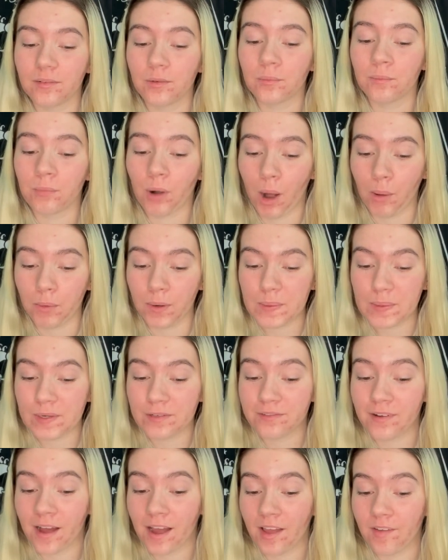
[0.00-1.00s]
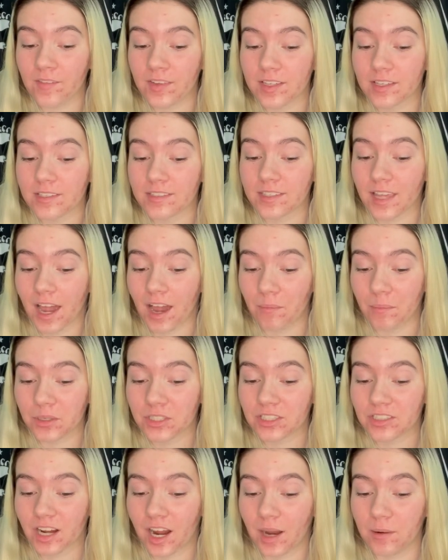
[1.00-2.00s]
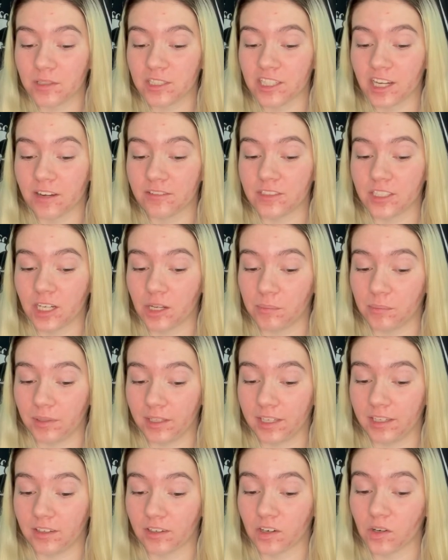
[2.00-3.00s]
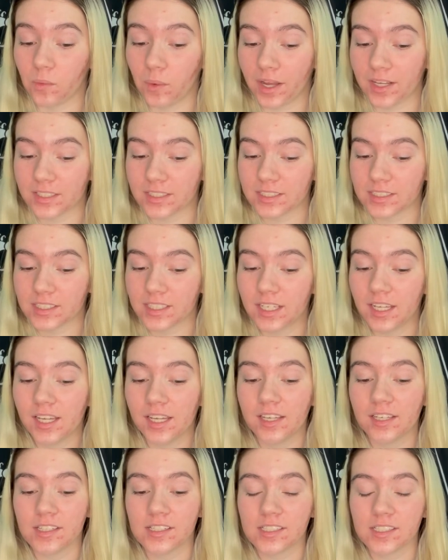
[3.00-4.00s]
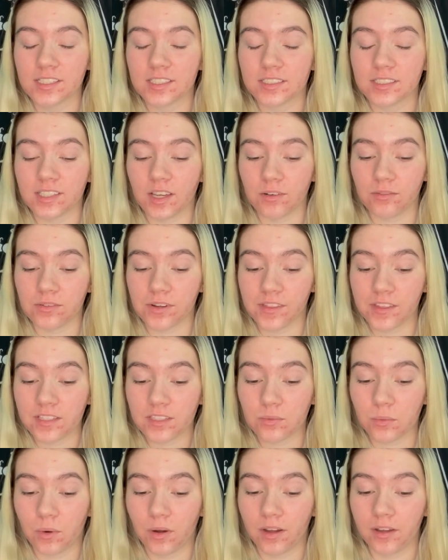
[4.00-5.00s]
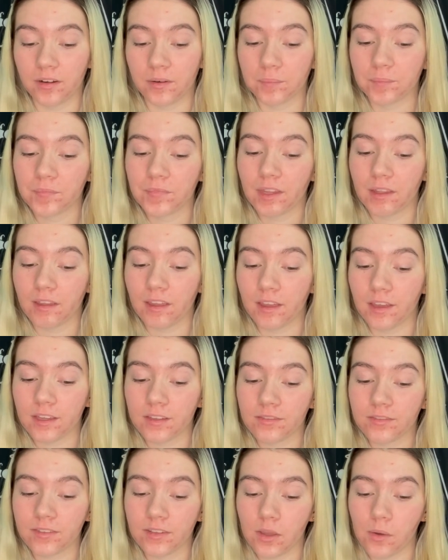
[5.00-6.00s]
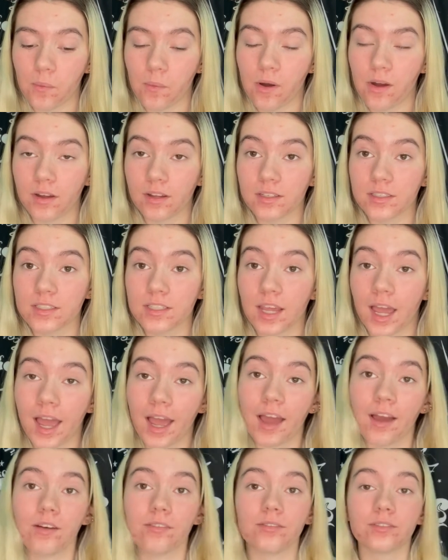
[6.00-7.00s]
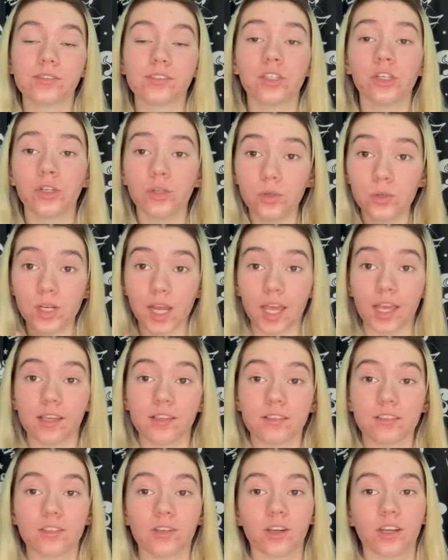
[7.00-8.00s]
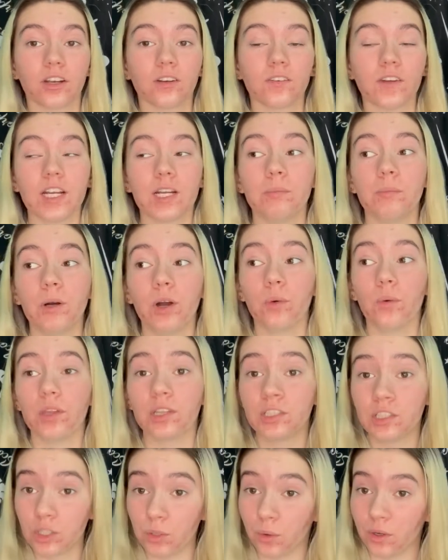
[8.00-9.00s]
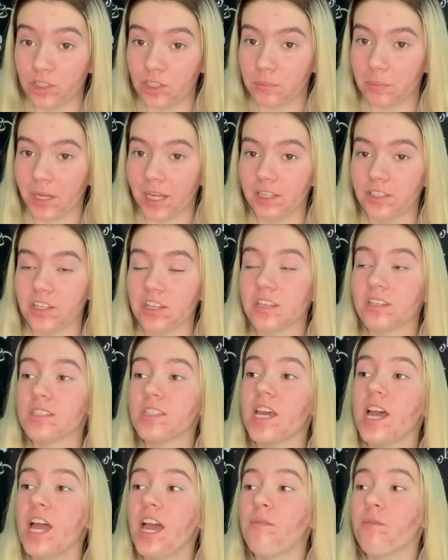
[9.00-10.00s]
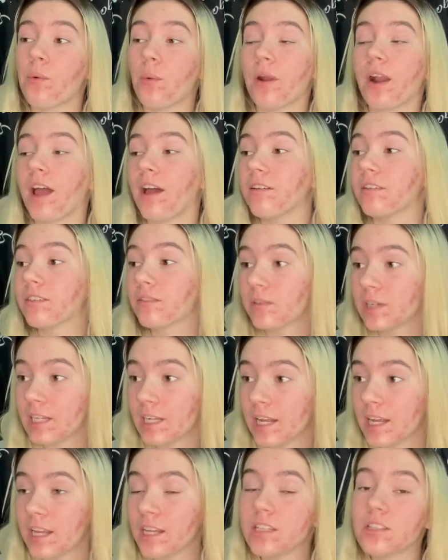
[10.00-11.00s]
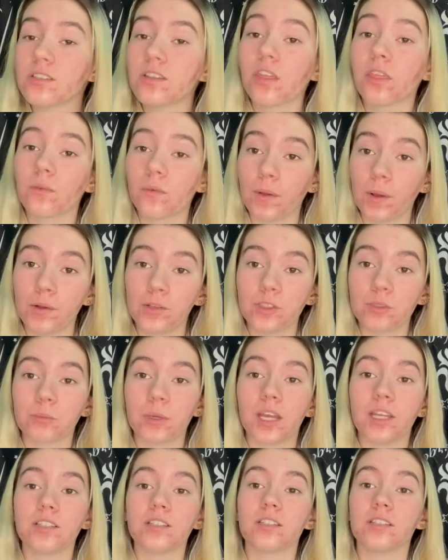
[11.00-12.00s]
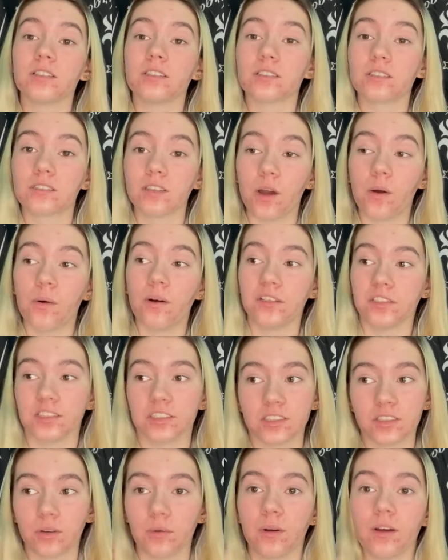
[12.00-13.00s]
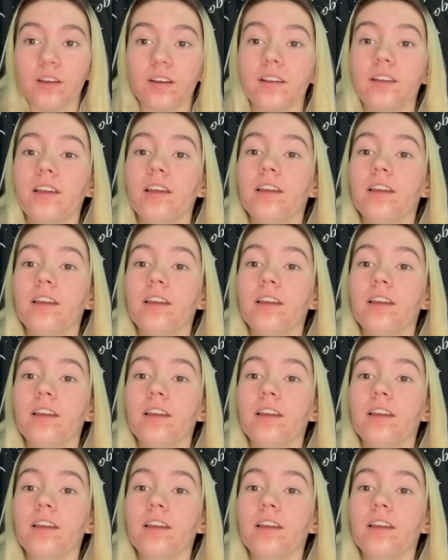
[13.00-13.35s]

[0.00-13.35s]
prompt number 5 is, how much time do you have to complete your quest? So for this one, if you want to have 2 days, you're going to read a book with 200 pages. If you want to have 3 days, 300 pages, so on, so on.